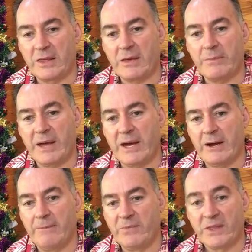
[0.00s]
Think
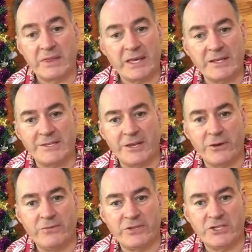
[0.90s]
about the things that
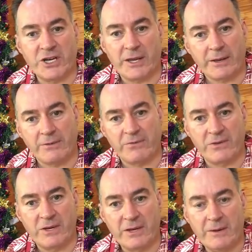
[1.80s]
you've achieved,